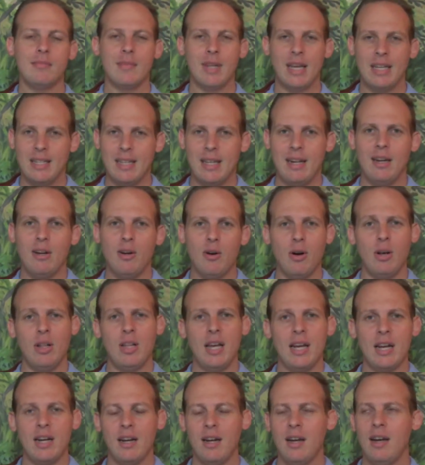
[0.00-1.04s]
And then I go
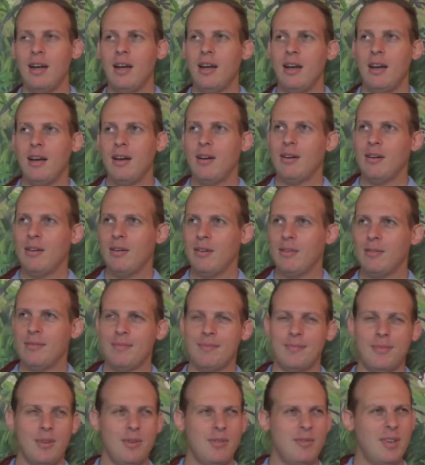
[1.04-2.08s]
like,
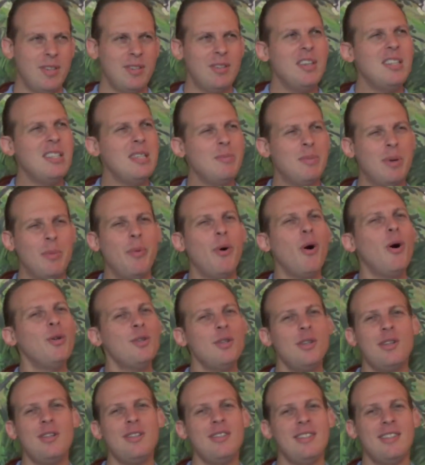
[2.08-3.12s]
fundraising
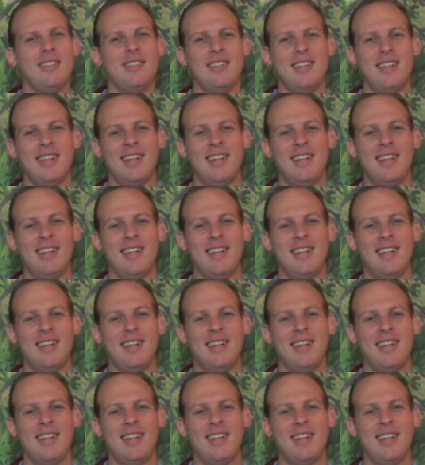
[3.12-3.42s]
proposal?